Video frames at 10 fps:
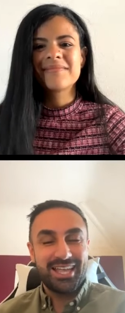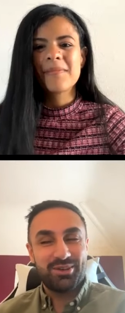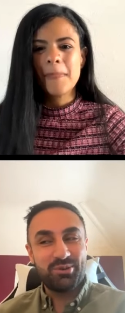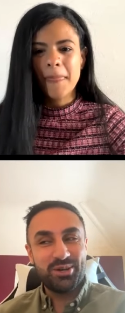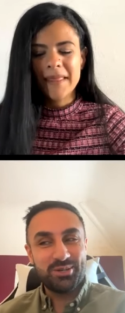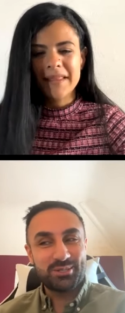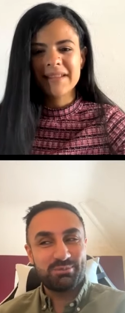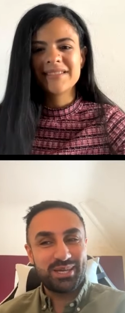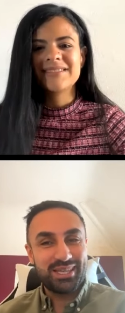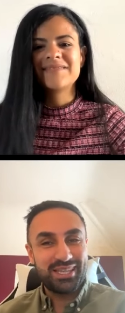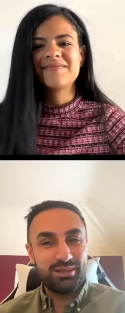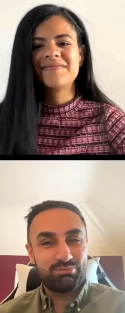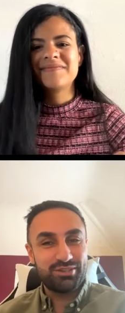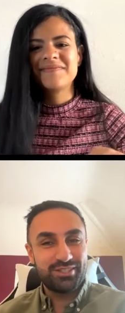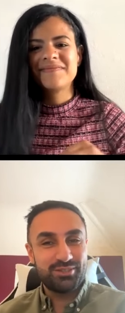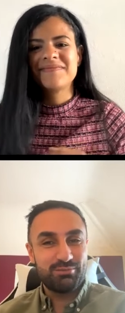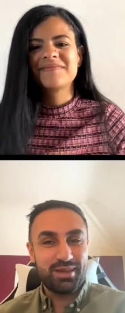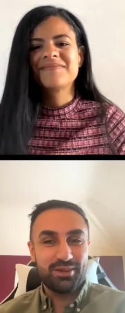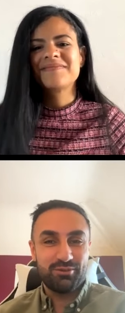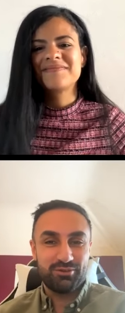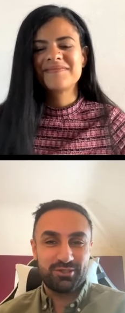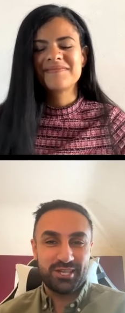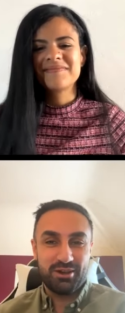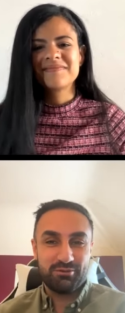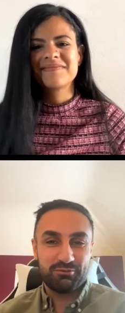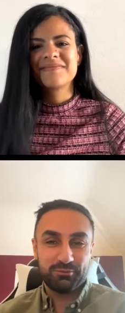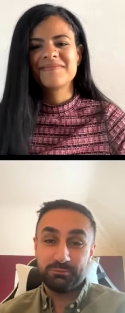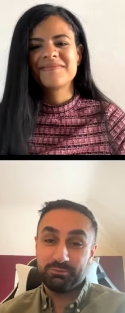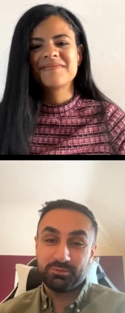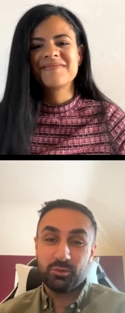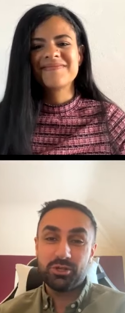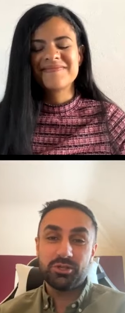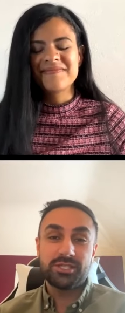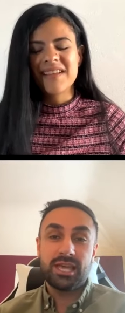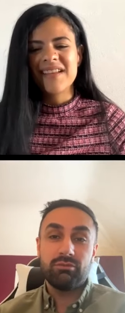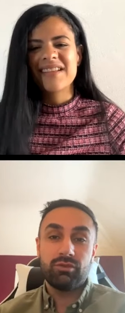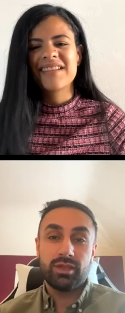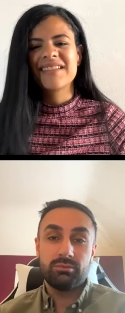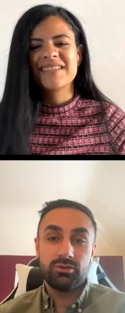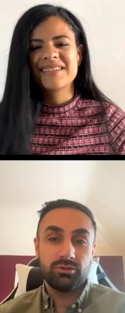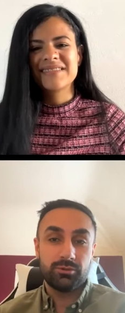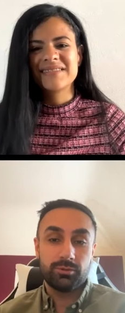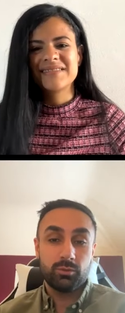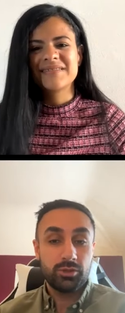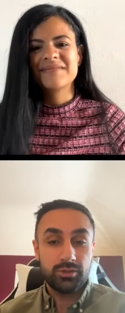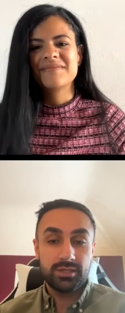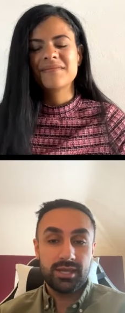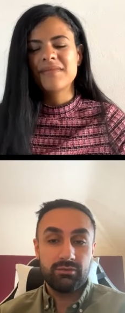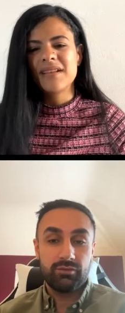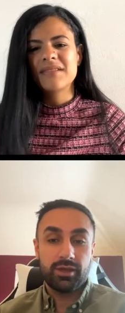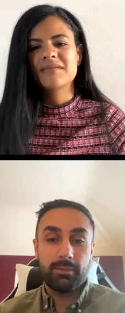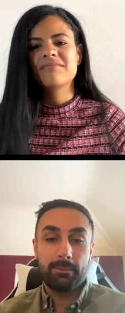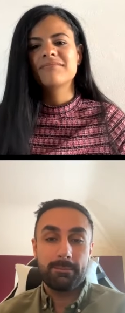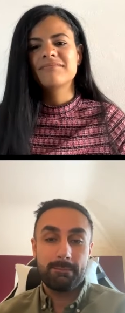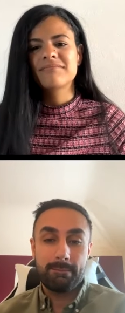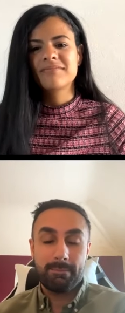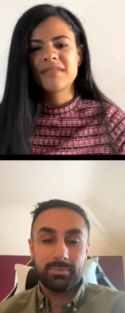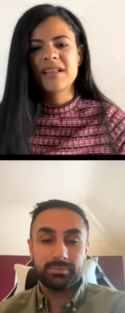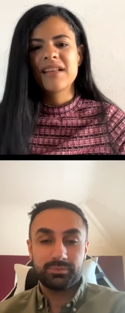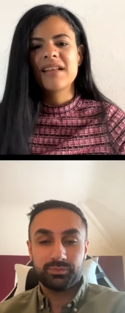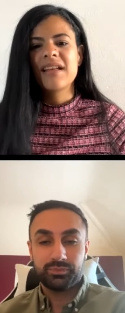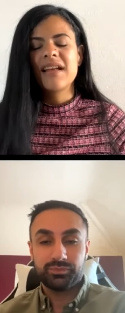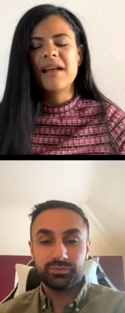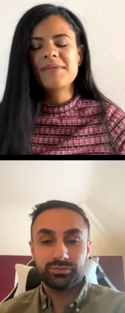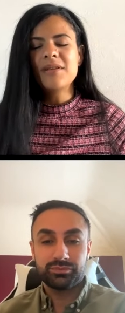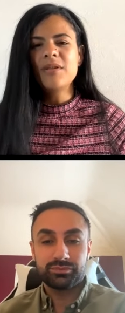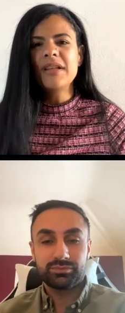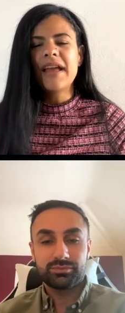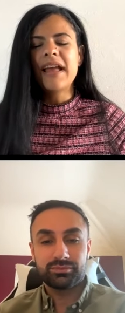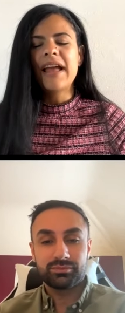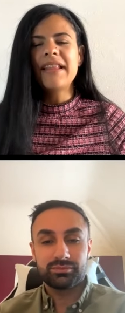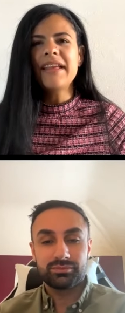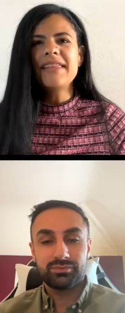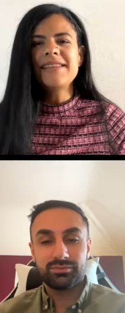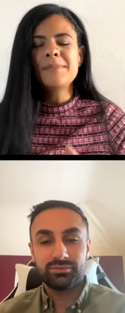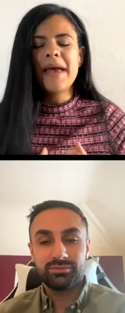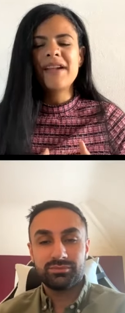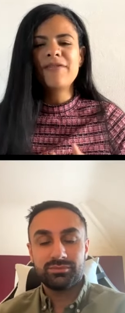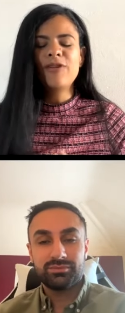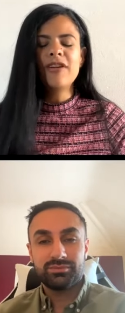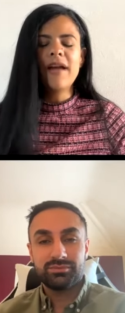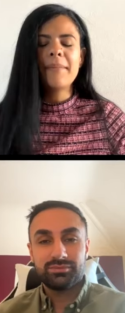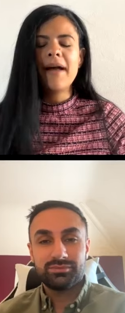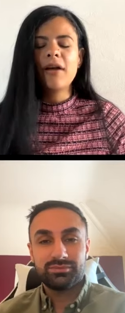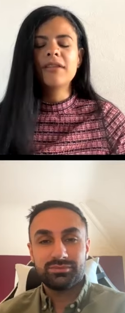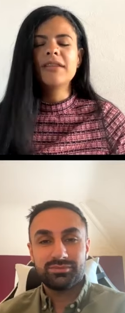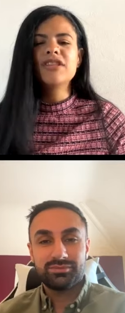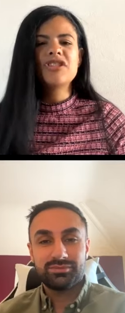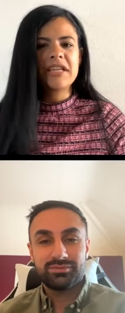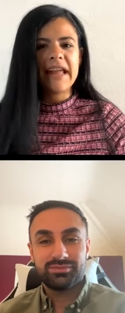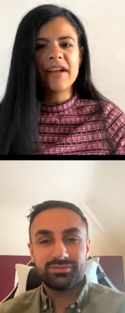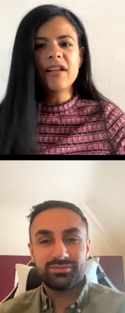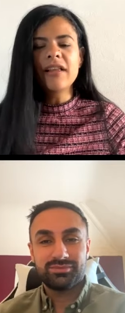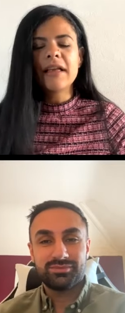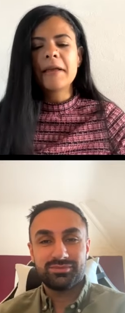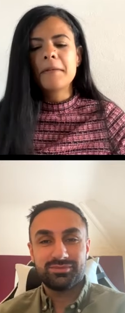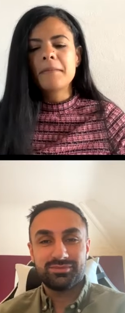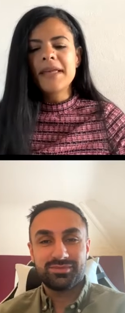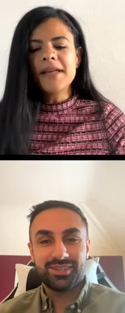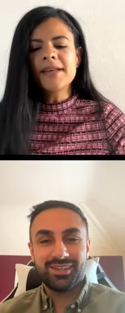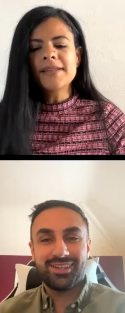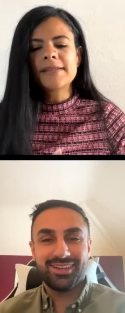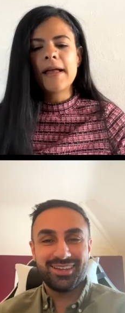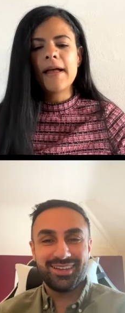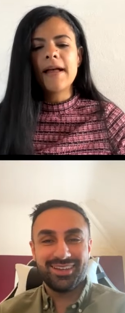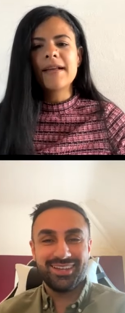Speaker 1: the world is bigger than the prison you make of yourself. And we do the same for them too. We do the same for them.
Speaker 2: Absolutely. Yeah, I like this metaphor about the jail because uh,